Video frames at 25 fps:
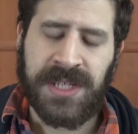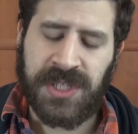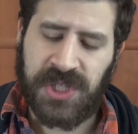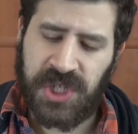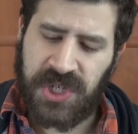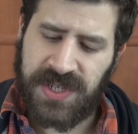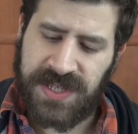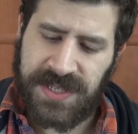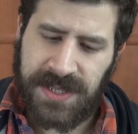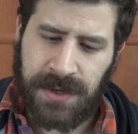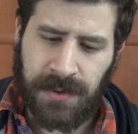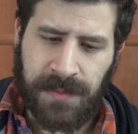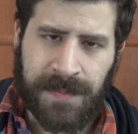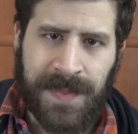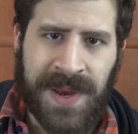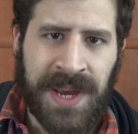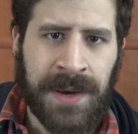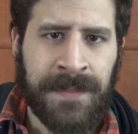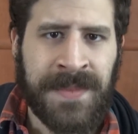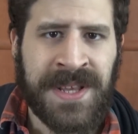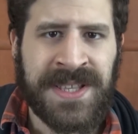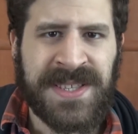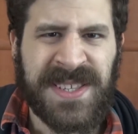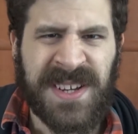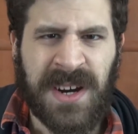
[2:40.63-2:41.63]
just their
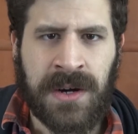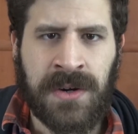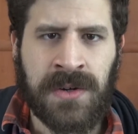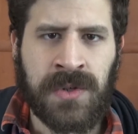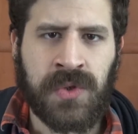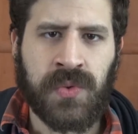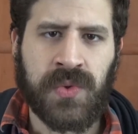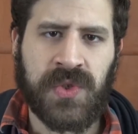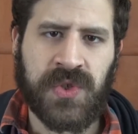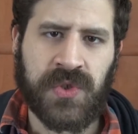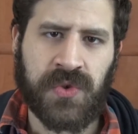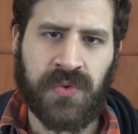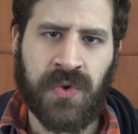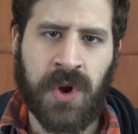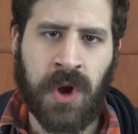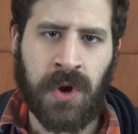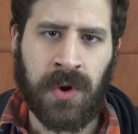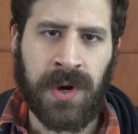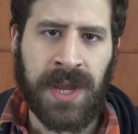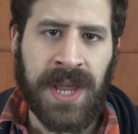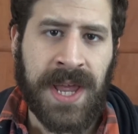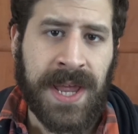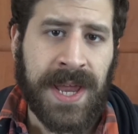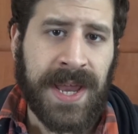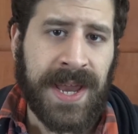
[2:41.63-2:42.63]
pigments aren't too
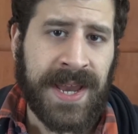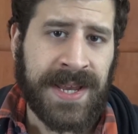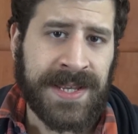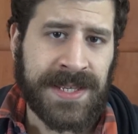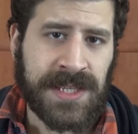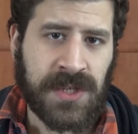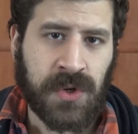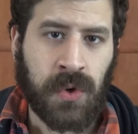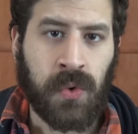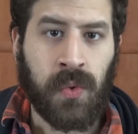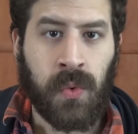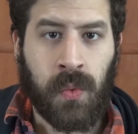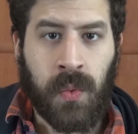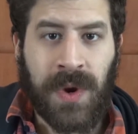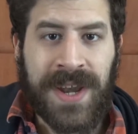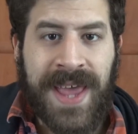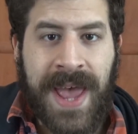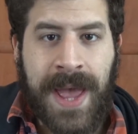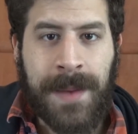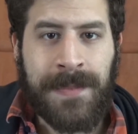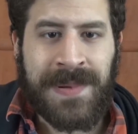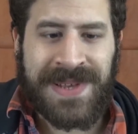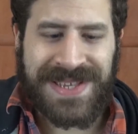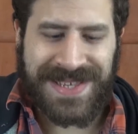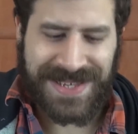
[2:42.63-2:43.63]
strong and so what
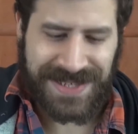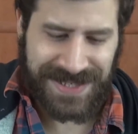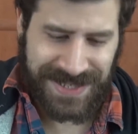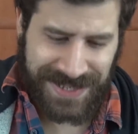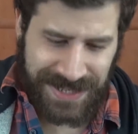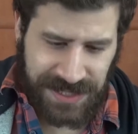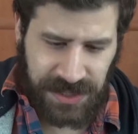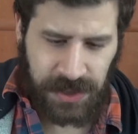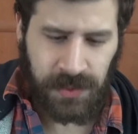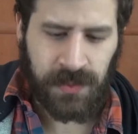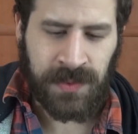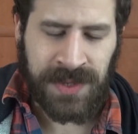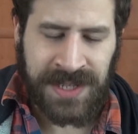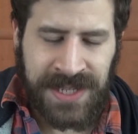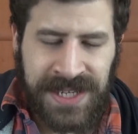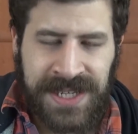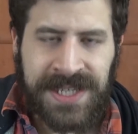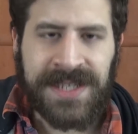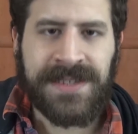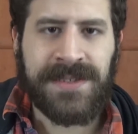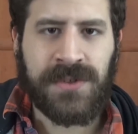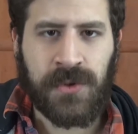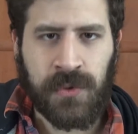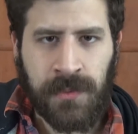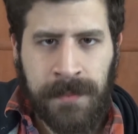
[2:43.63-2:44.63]
happens is that you
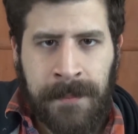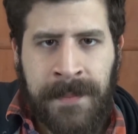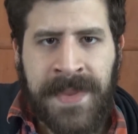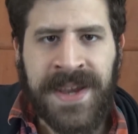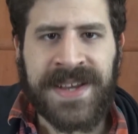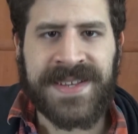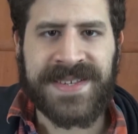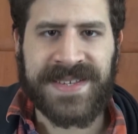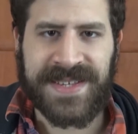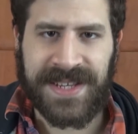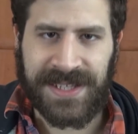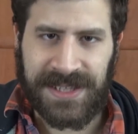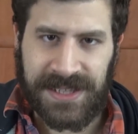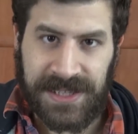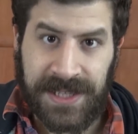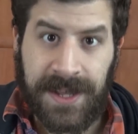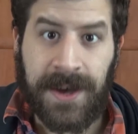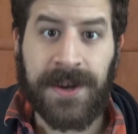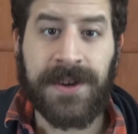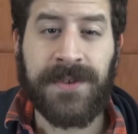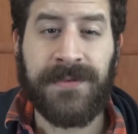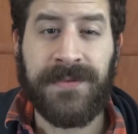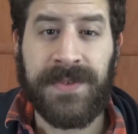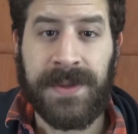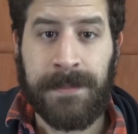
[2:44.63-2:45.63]
need to mix a
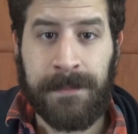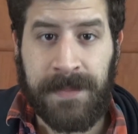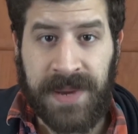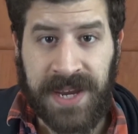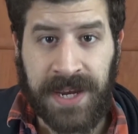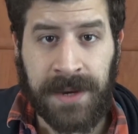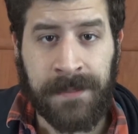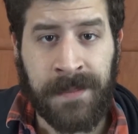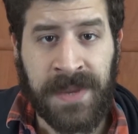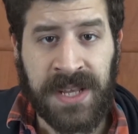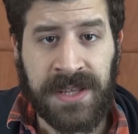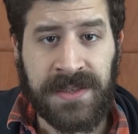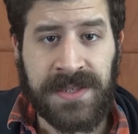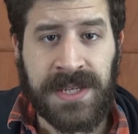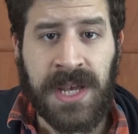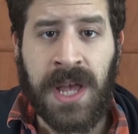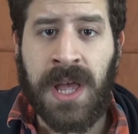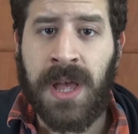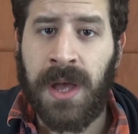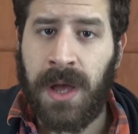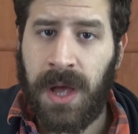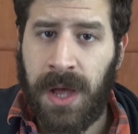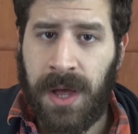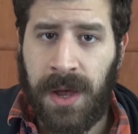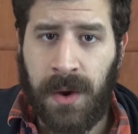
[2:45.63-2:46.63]
lot of the pigment
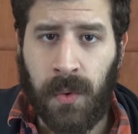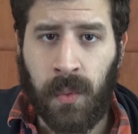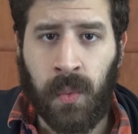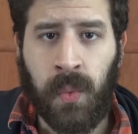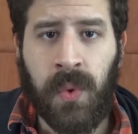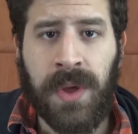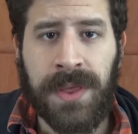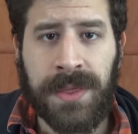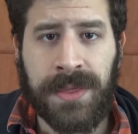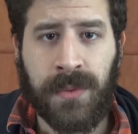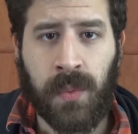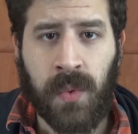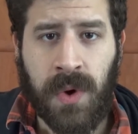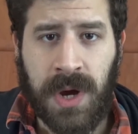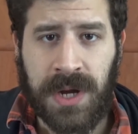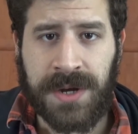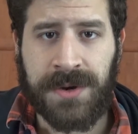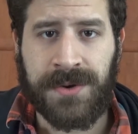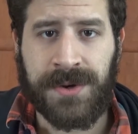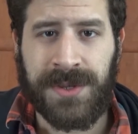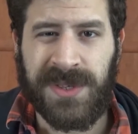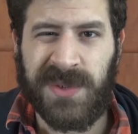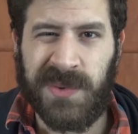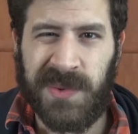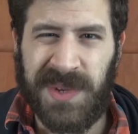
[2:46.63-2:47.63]
uh, with
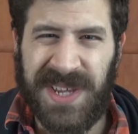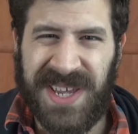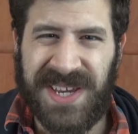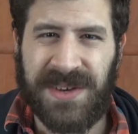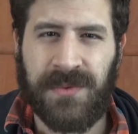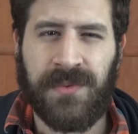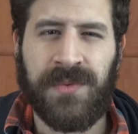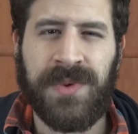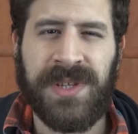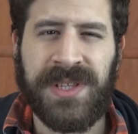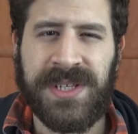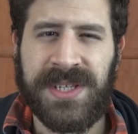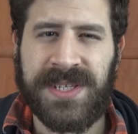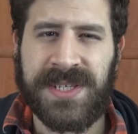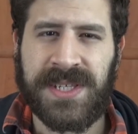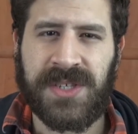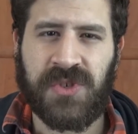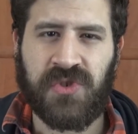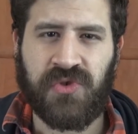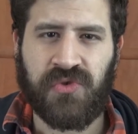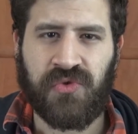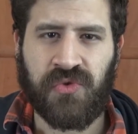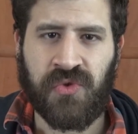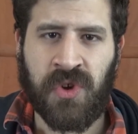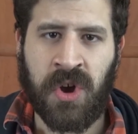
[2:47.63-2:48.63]
water to get a really
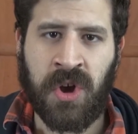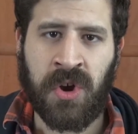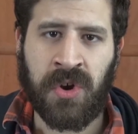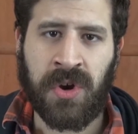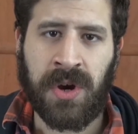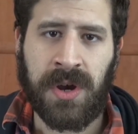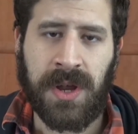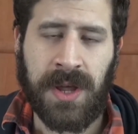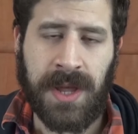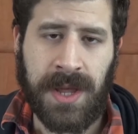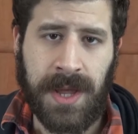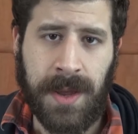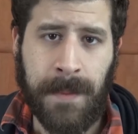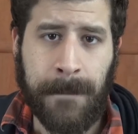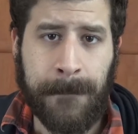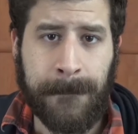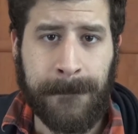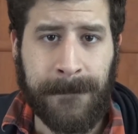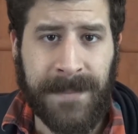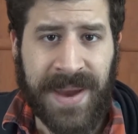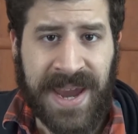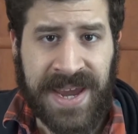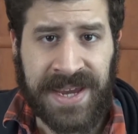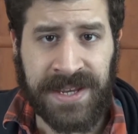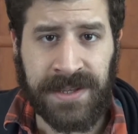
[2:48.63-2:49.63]
strong uh,
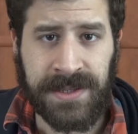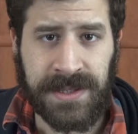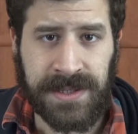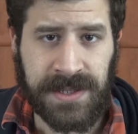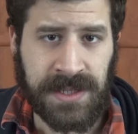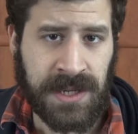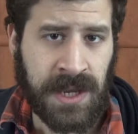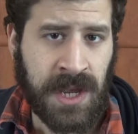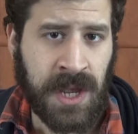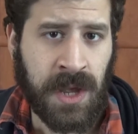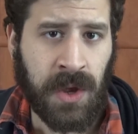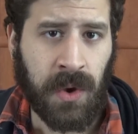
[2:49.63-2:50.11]
paint.